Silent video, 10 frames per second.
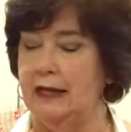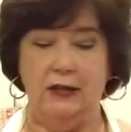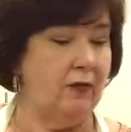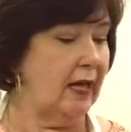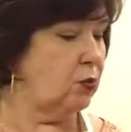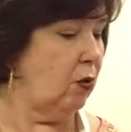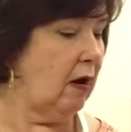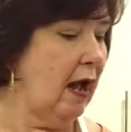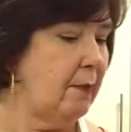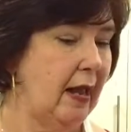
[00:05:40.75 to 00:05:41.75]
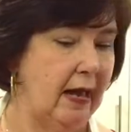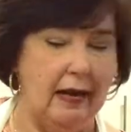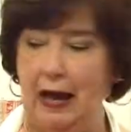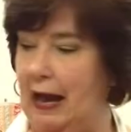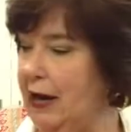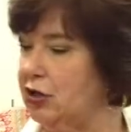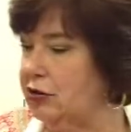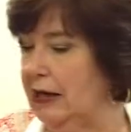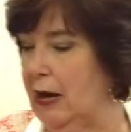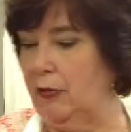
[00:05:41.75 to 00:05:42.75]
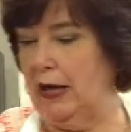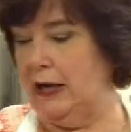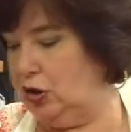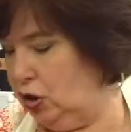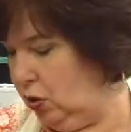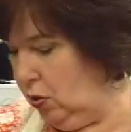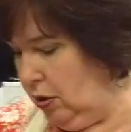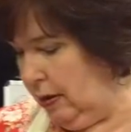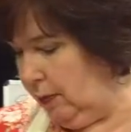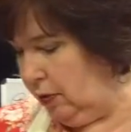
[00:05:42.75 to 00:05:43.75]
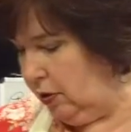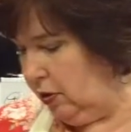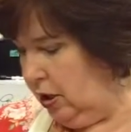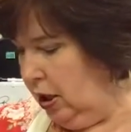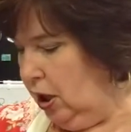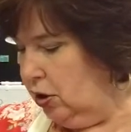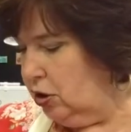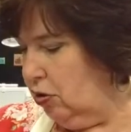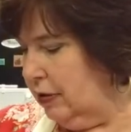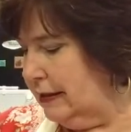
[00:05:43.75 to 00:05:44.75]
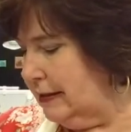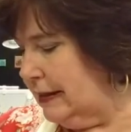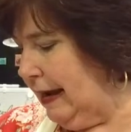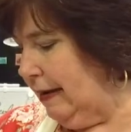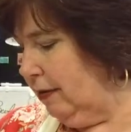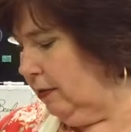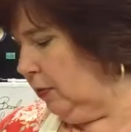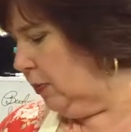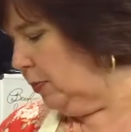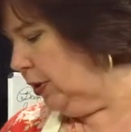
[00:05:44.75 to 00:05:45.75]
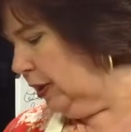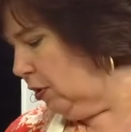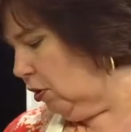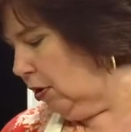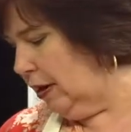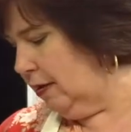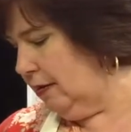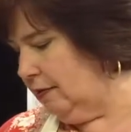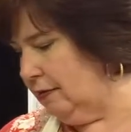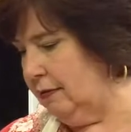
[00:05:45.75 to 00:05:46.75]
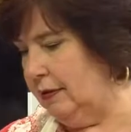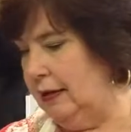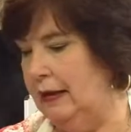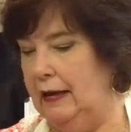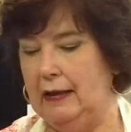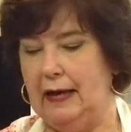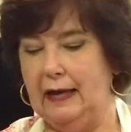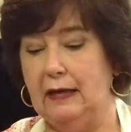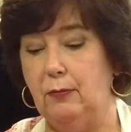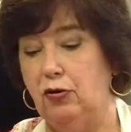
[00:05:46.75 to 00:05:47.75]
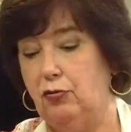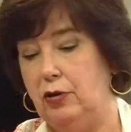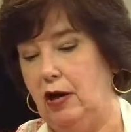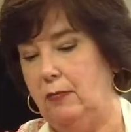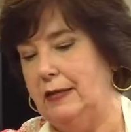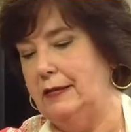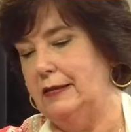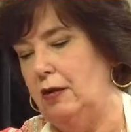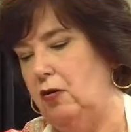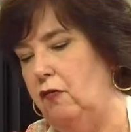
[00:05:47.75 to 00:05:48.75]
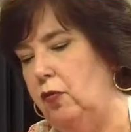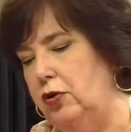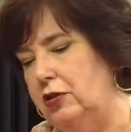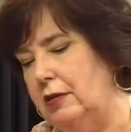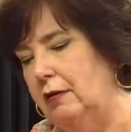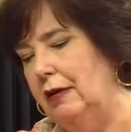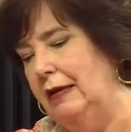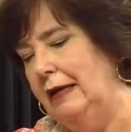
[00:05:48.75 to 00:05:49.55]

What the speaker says: So that's where I'm at. I actually am ready to, I'm going to turn this down. I'm going to put it on like a number 3 on my stove, which is a